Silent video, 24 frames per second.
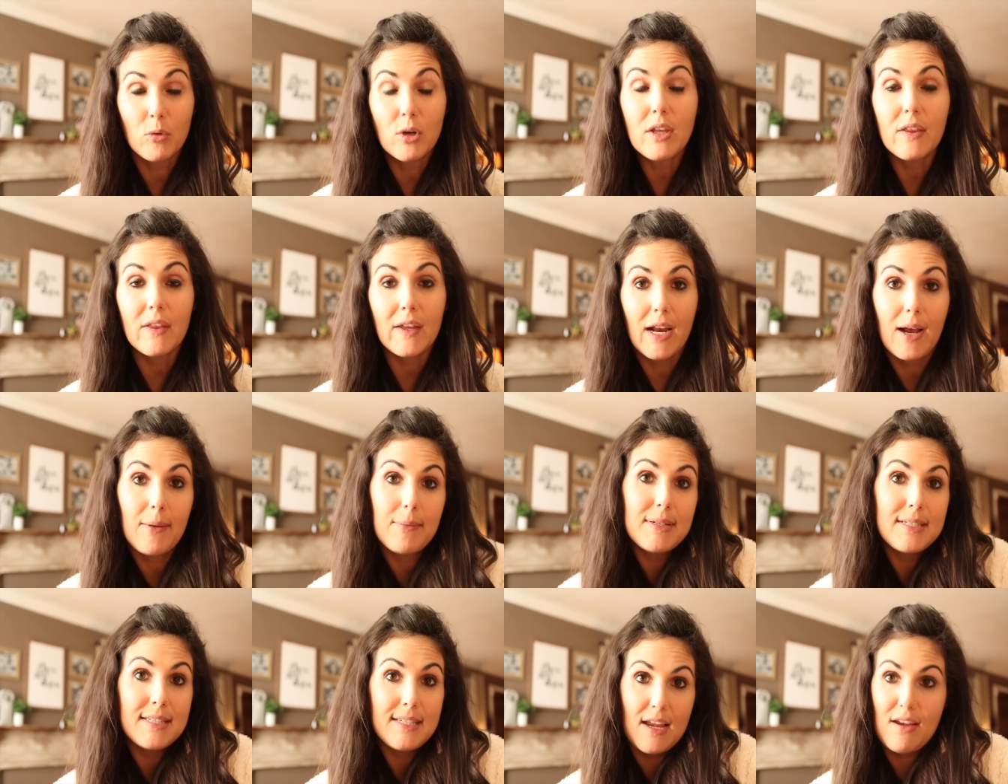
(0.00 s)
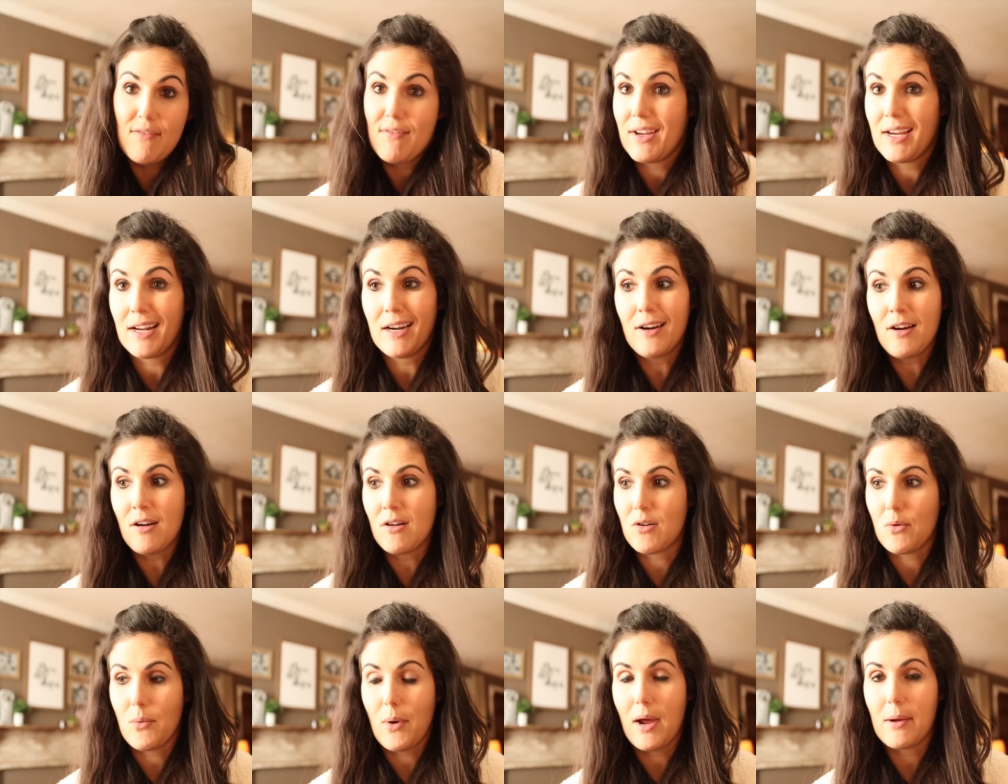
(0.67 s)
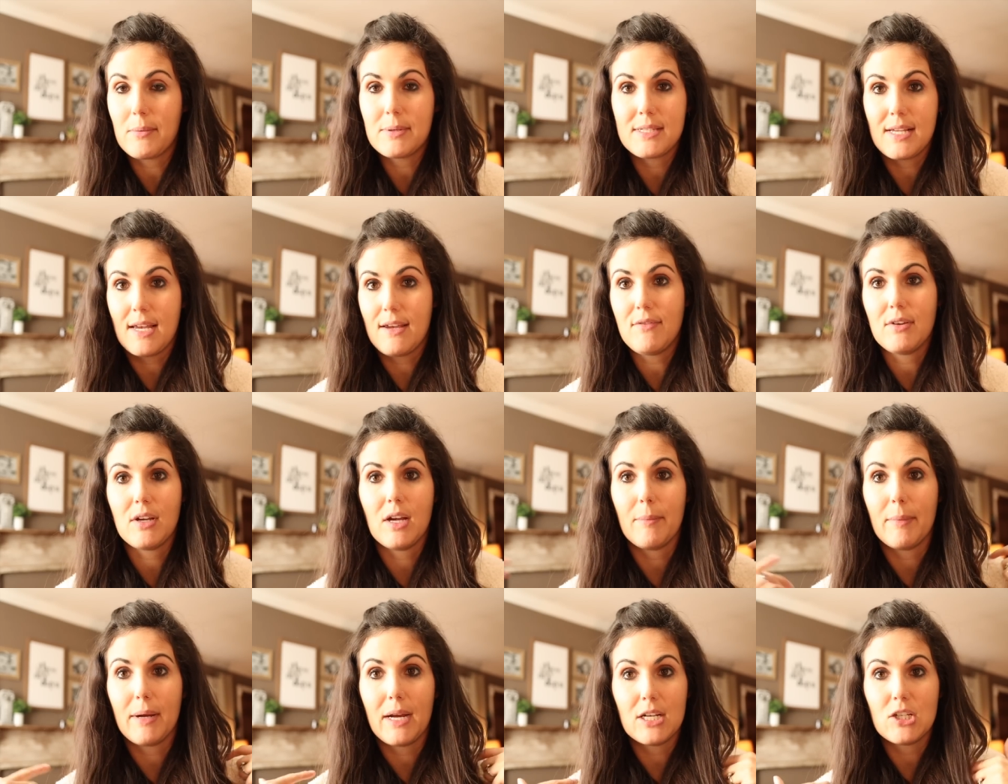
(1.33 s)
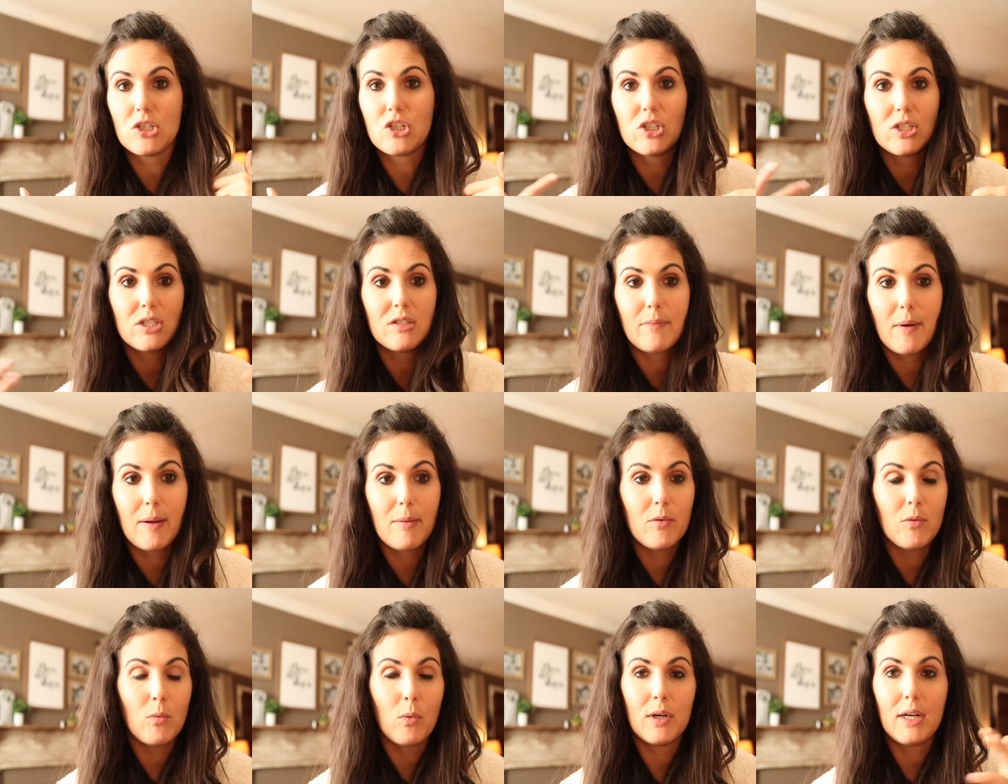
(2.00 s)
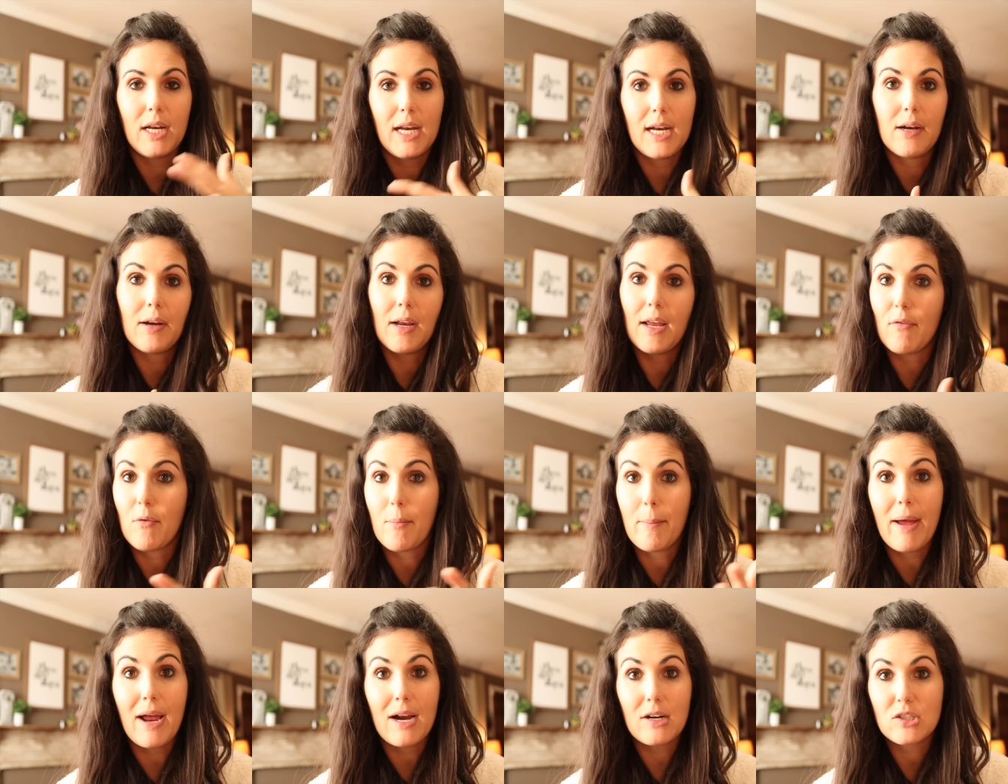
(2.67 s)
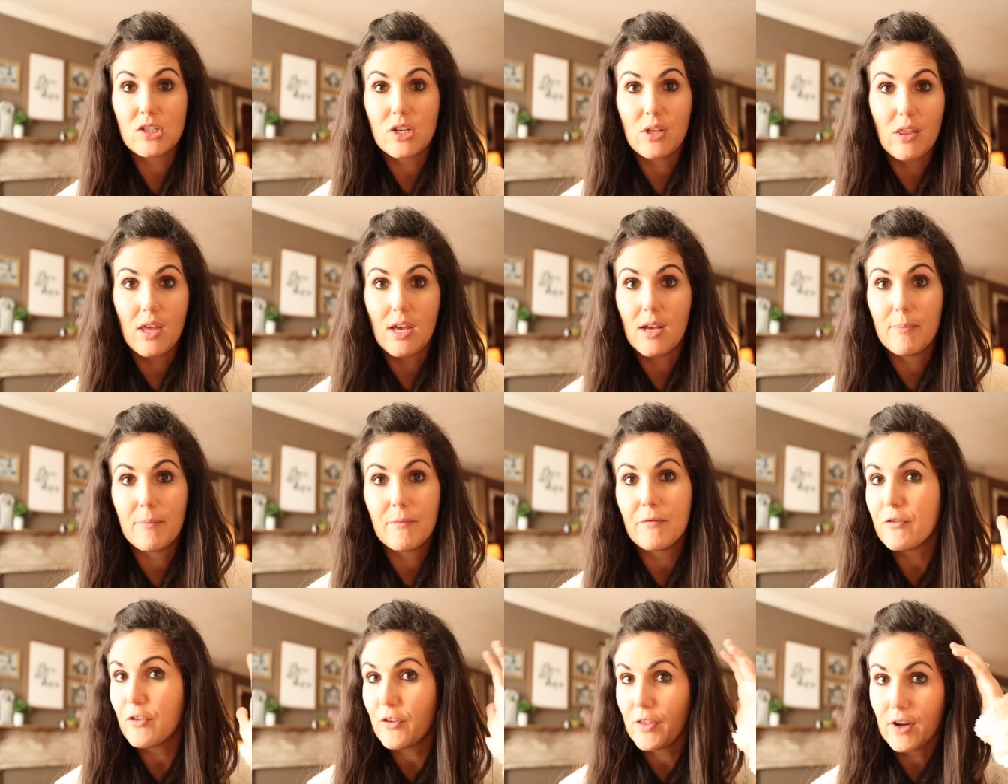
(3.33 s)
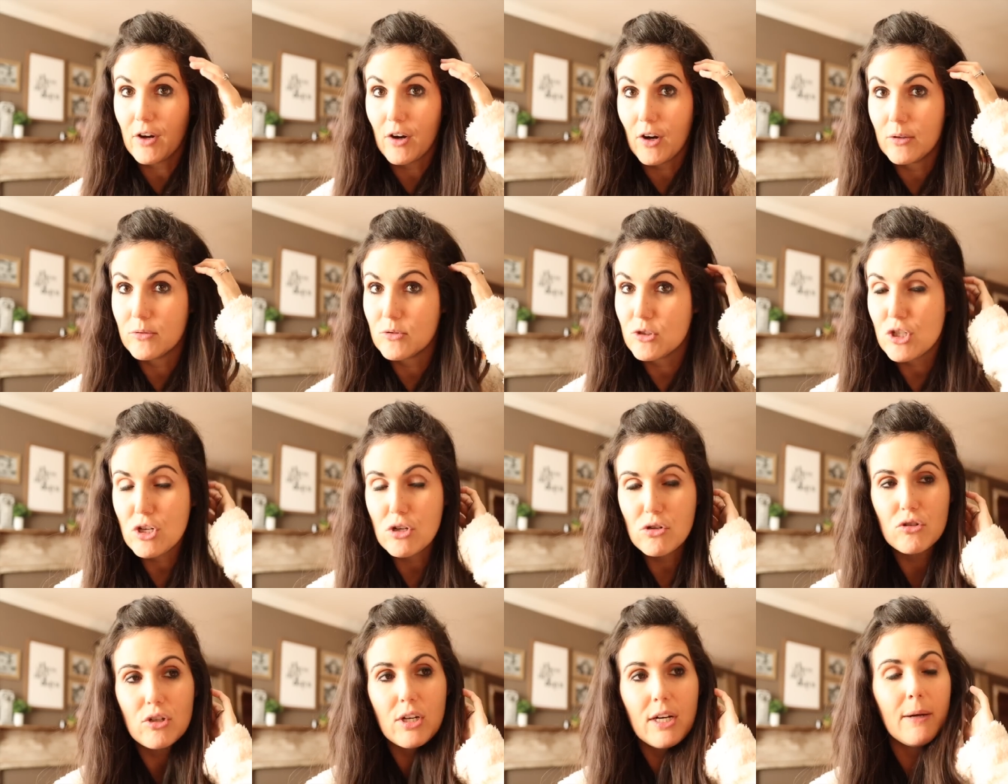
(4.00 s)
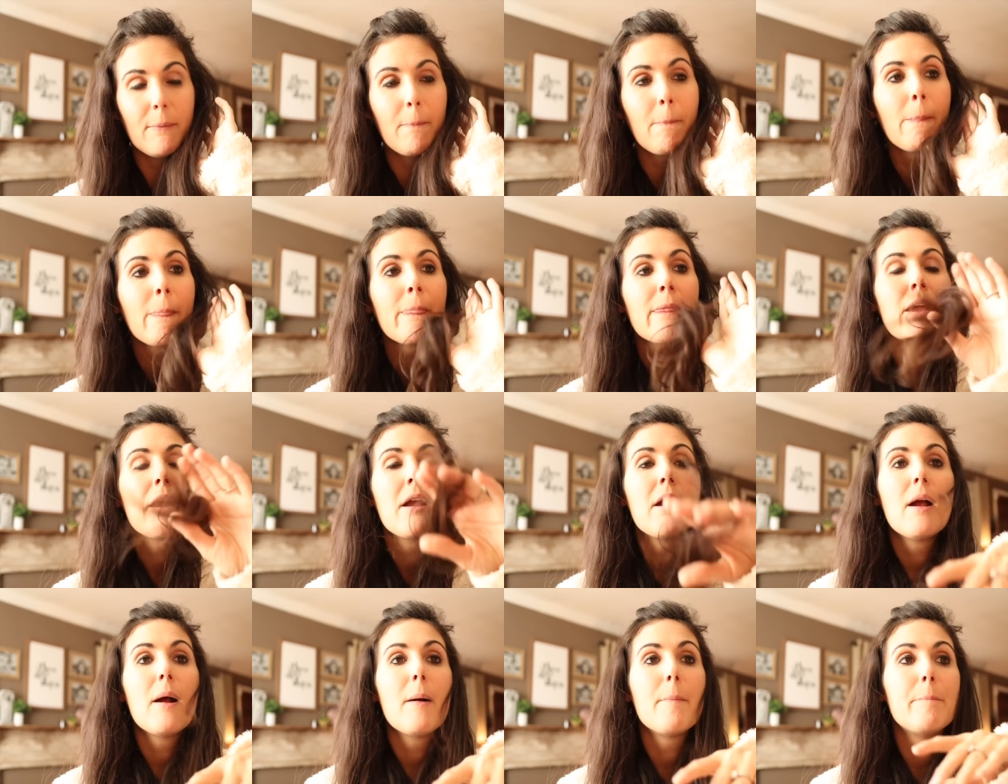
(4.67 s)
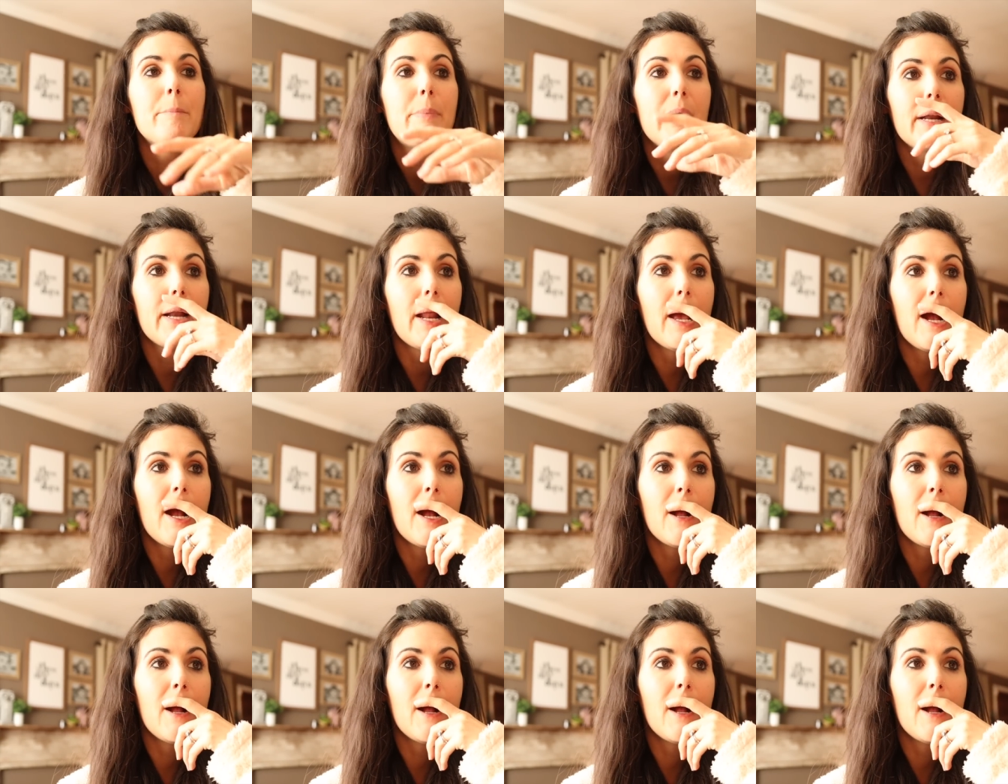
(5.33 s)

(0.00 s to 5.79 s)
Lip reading: Really, I was saving, and I don't know why I was saving them. I guess just maybe one day to give them back to them for their own children. But